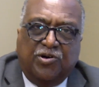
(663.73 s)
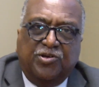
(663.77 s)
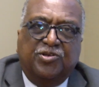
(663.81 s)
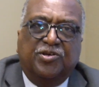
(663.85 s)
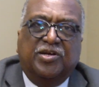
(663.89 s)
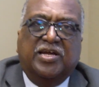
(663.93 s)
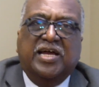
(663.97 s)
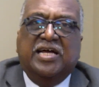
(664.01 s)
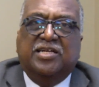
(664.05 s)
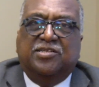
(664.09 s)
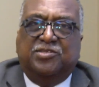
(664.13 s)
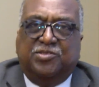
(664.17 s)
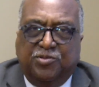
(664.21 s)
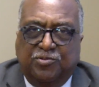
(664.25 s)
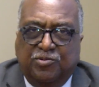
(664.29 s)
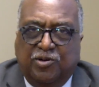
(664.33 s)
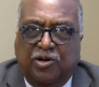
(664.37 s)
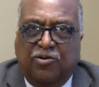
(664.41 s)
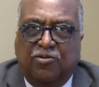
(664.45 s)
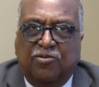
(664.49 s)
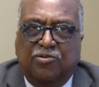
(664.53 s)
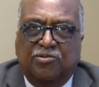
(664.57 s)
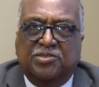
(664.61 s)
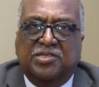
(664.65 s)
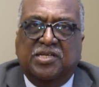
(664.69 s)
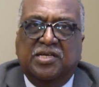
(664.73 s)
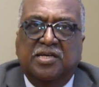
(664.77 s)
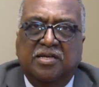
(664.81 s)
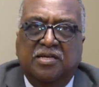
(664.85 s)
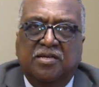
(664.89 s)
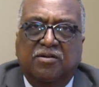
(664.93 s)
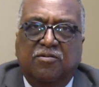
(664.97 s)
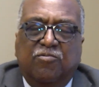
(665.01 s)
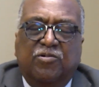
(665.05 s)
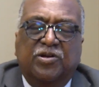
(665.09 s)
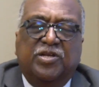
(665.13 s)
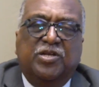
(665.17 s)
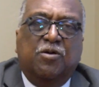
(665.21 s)
you got 2 O's.
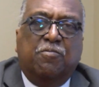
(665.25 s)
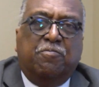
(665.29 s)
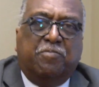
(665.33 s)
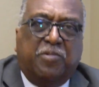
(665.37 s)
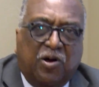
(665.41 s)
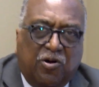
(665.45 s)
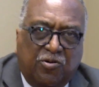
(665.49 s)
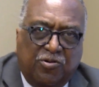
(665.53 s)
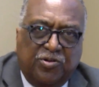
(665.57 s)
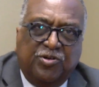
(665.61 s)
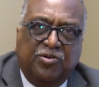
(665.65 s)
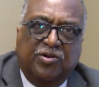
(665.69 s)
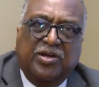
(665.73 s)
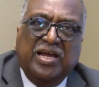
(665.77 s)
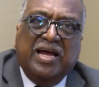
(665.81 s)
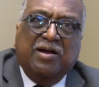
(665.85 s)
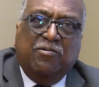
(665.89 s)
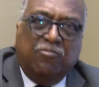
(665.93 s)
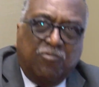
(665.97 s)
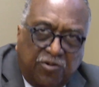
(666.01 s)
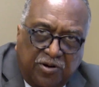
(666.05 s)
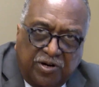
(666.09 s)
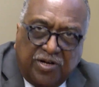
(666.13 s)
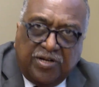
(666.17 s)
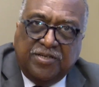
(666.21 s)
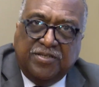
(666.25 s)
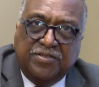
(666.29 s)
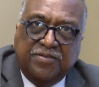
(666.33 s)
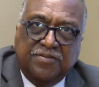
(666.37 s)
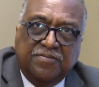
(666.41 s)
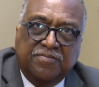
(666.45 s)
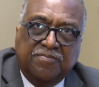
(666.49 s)
When you're poor, you got 1.